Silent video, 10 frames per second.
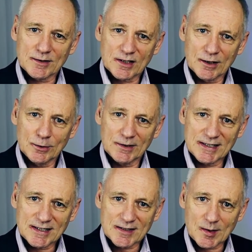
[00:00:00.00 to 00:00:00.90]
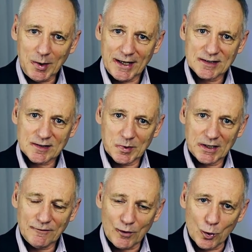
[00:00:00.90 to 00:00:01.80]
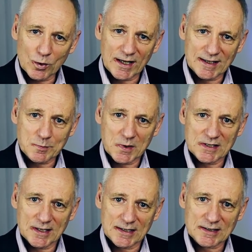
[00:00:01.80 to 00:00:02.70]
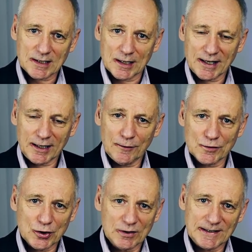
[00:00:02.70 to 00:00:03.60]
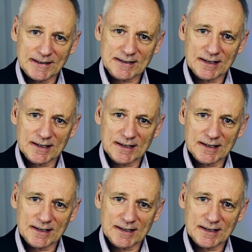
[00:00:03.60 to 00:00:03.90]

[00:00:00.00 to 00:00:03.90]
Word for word: So this is the place to be for all things business. Thank you for tuning in